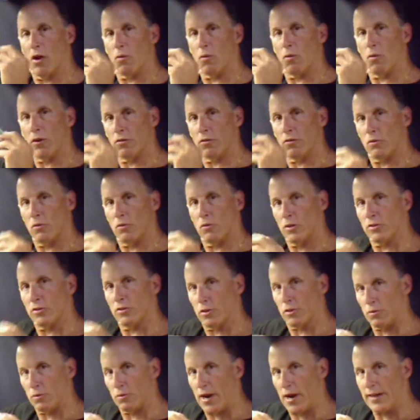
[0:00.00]
lower towards
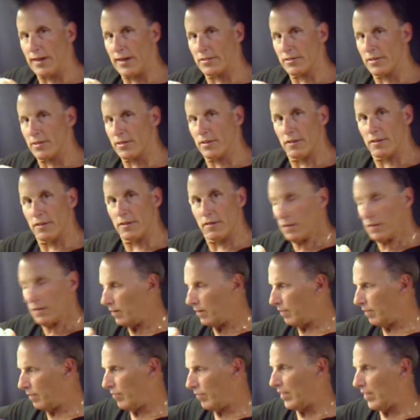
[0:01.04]
the horizon,
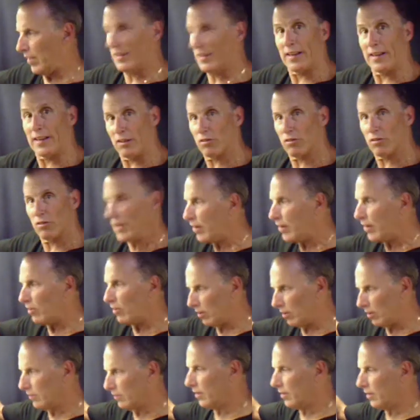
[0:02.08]
it gets
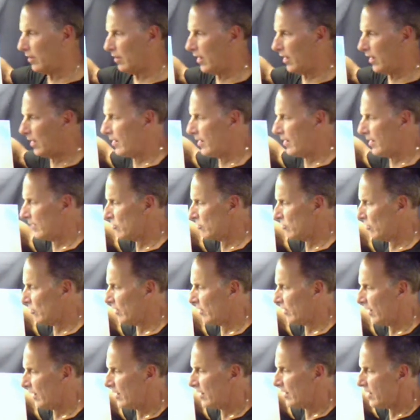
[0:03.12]
lighter. And that's
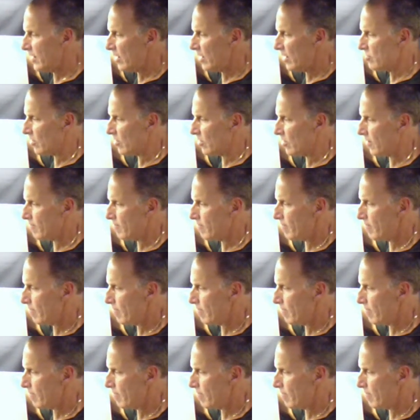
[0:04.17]
just like in nature.